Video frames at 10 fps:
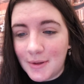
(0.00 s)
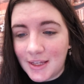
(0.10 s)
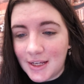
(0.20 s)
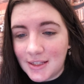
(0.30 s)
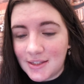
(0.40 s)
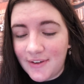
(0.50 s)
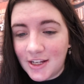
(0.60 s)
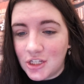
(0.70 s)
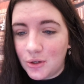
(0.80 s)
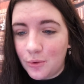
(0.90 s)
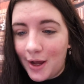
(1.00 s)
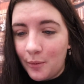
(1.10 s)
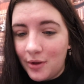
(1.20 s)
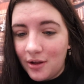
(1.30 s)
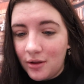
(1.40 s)
because if I do, I
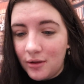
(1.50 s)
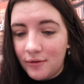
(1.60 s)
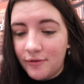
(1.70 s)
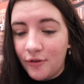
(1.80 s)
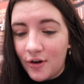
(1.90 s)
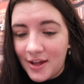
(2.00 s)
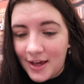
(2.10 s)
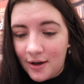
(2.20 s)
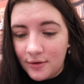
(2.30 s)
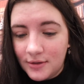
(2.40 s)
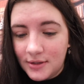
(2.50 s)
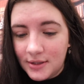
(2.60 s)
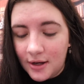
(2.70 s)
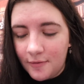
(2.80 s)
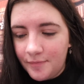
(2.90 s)
will freak out,
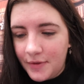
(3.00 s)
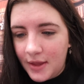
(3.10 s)
so.